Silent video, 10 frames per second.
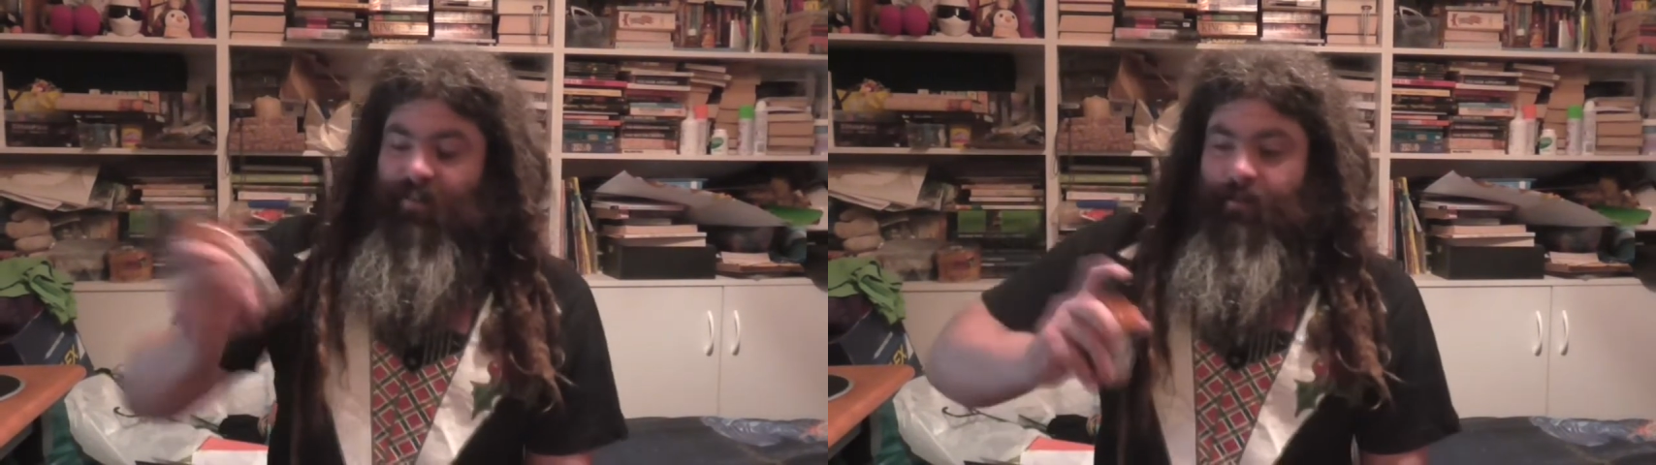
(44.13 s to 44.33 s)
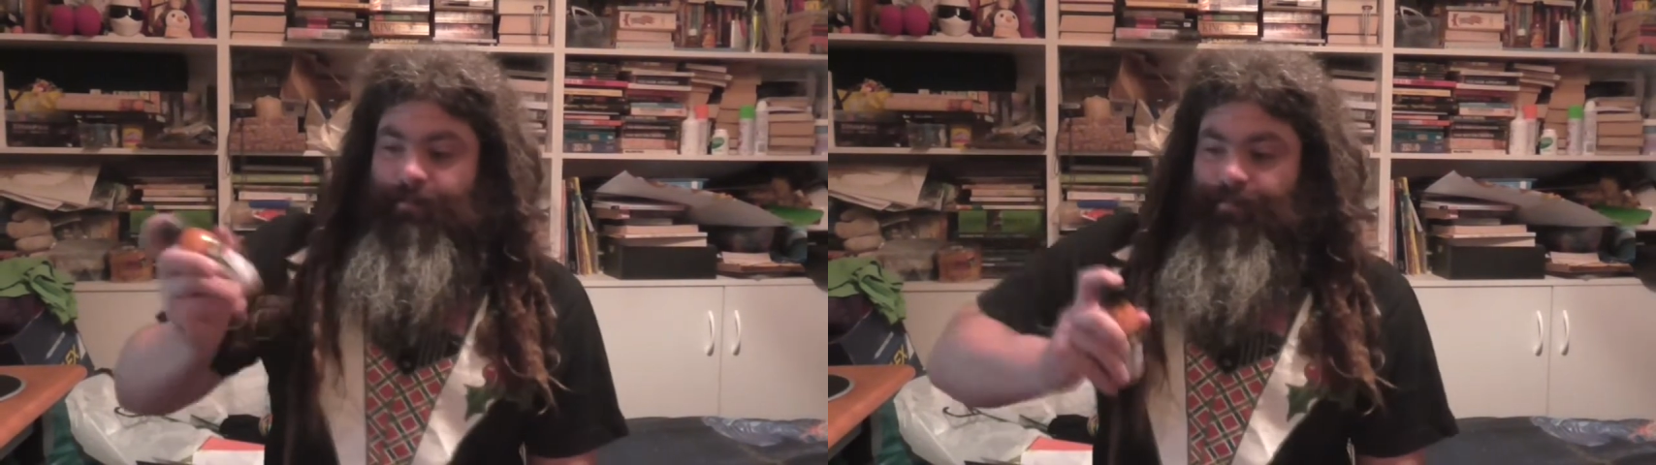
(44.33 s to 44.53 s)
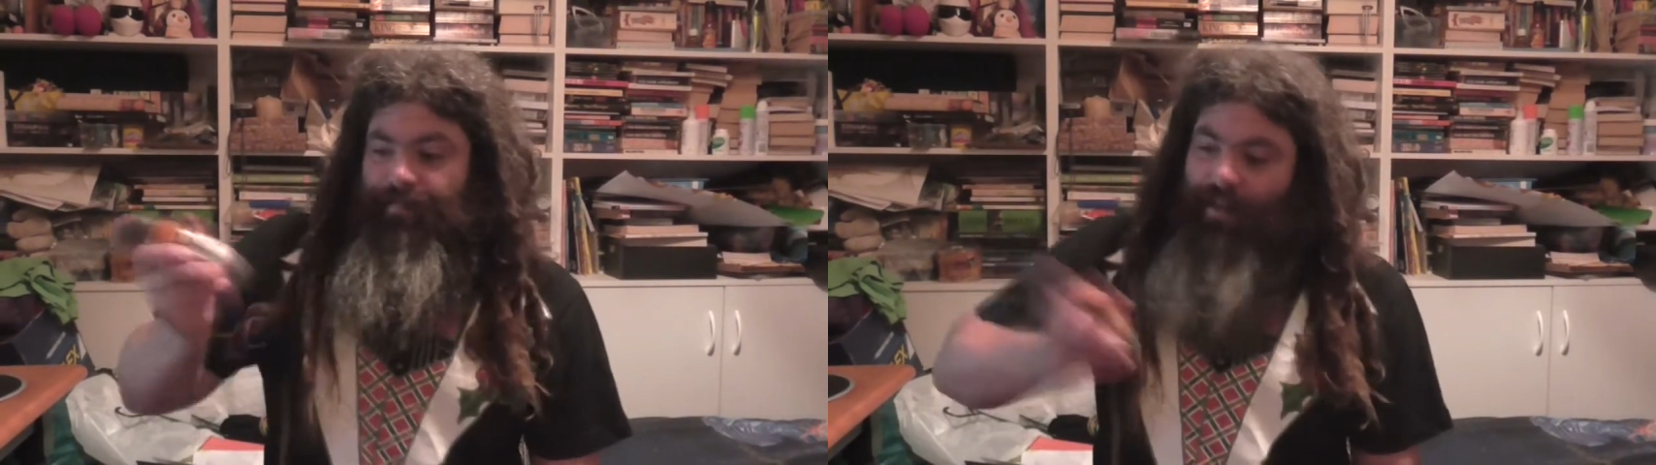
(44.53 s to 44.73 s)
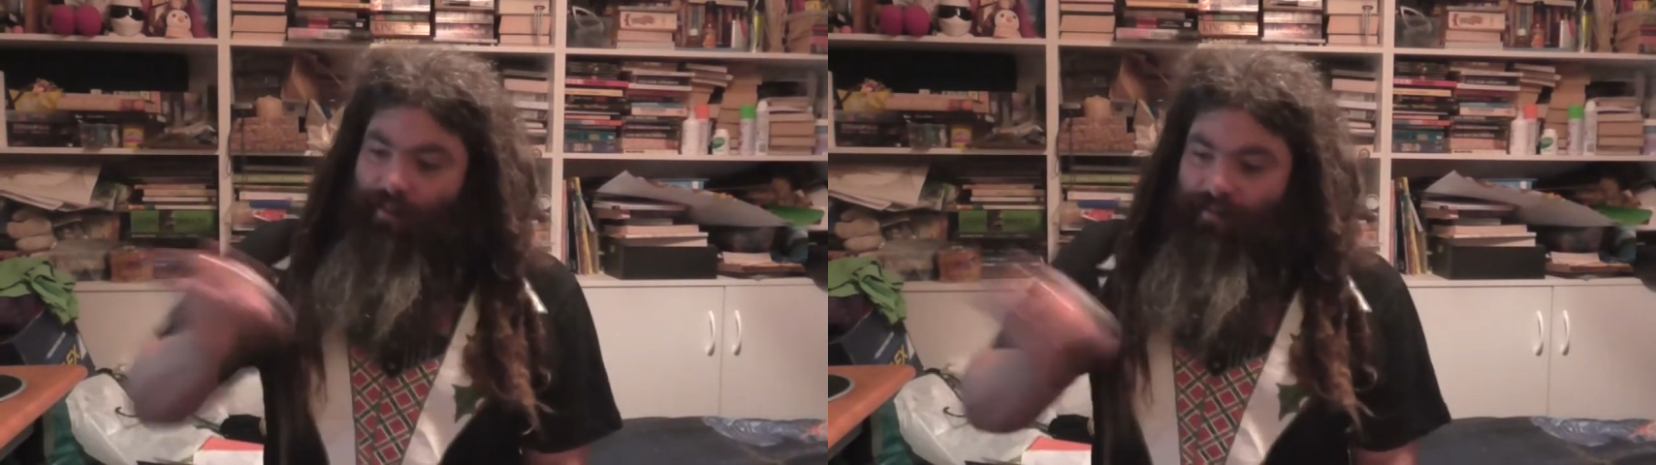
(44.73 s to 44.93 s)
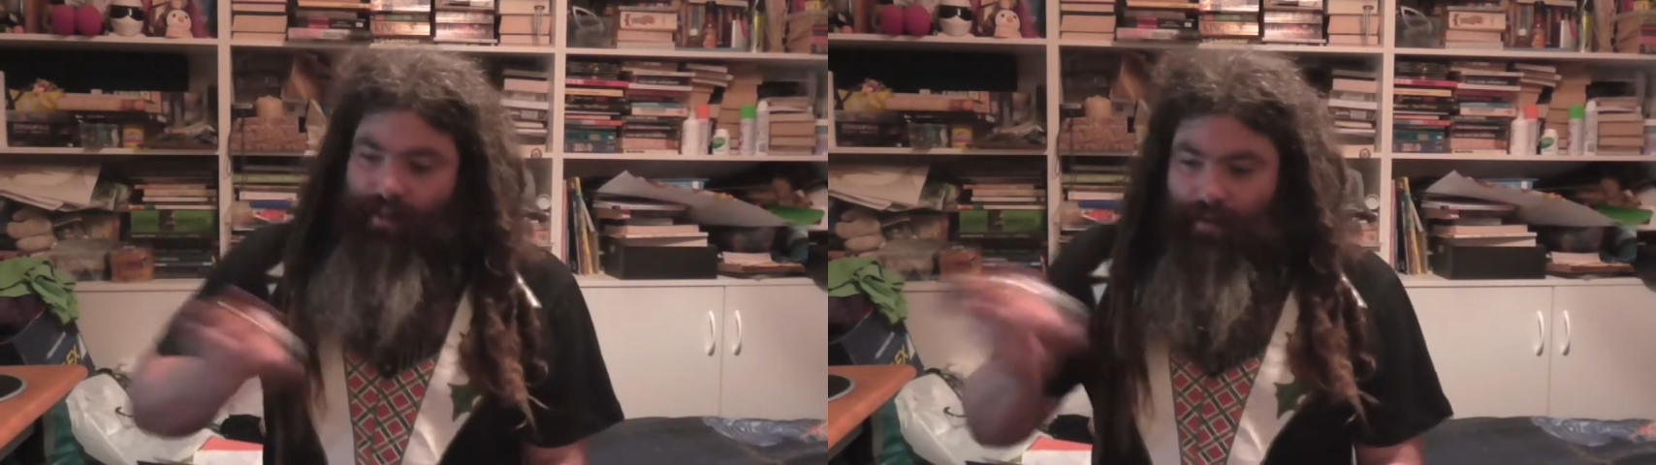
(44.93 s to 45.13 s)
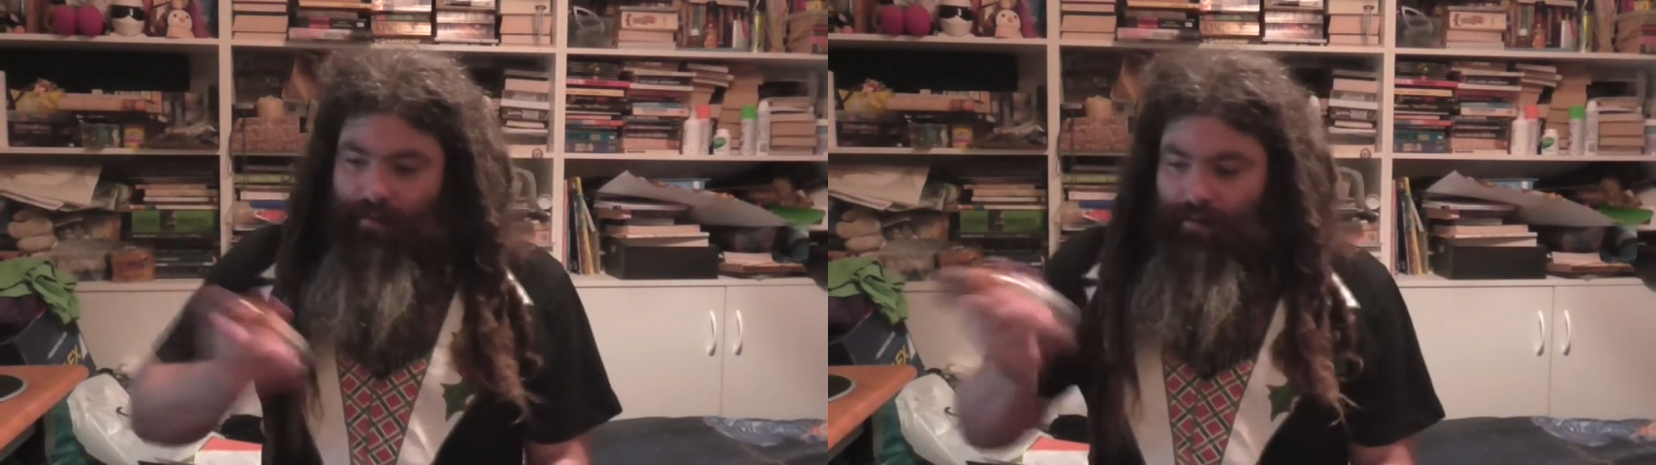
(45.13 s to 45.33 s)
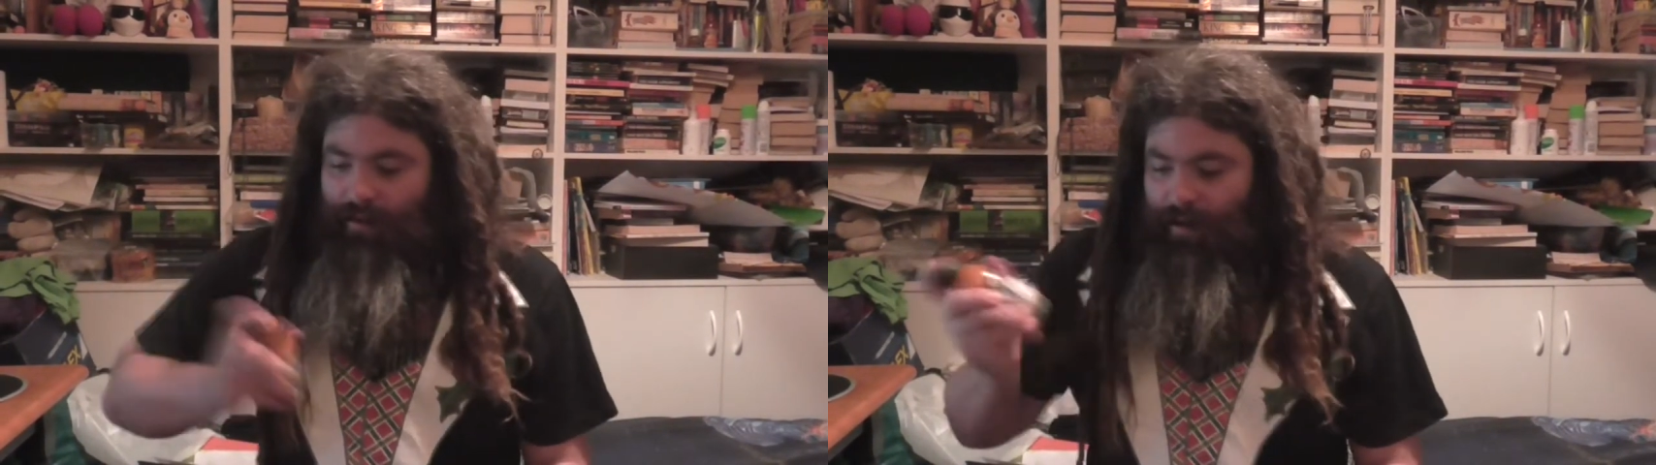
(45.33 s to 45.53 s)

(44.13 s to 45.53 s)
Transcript: So that would have taken